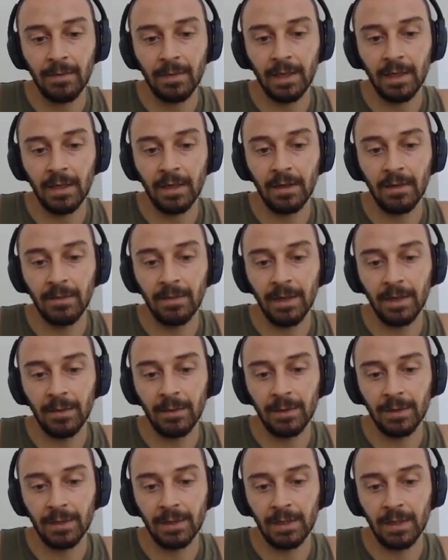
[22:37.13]
Now we
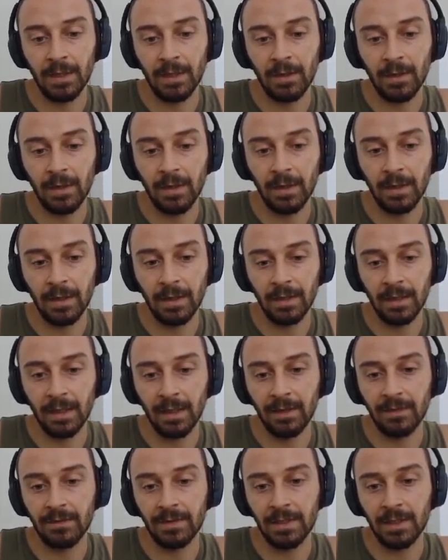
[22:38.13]
just econ and
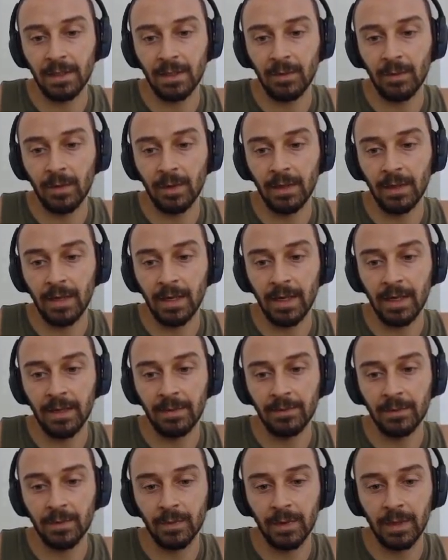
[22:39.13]
kind of see what
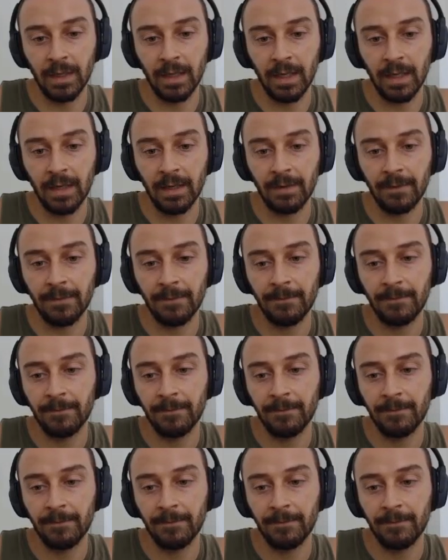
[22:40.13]
items we get.